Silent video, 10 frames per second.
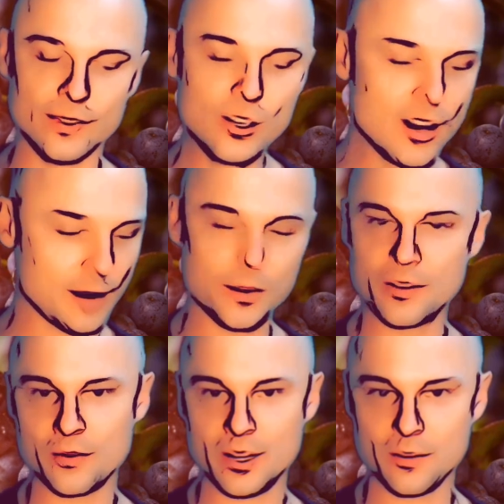I
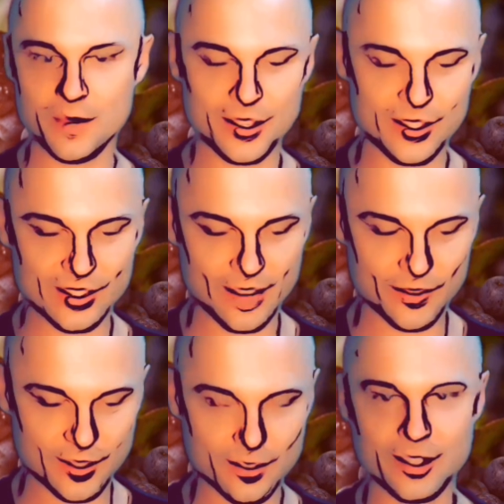wouldn't recommend this after
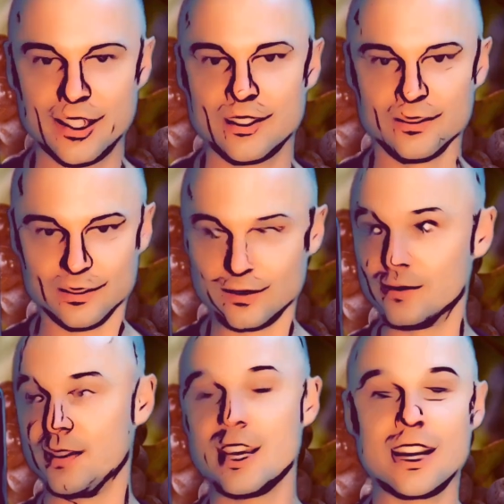you're like
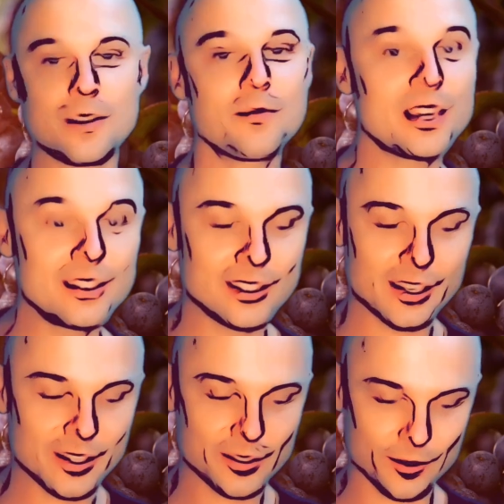eating a
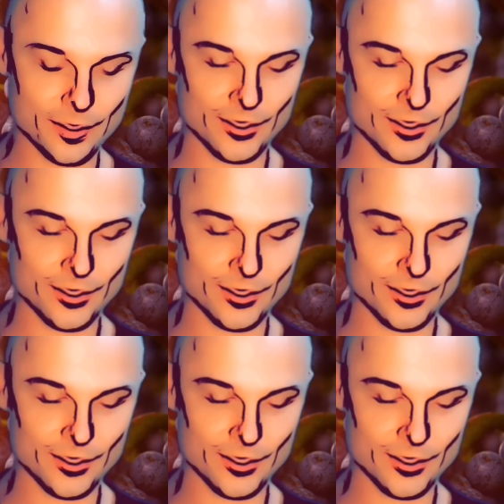pizza or a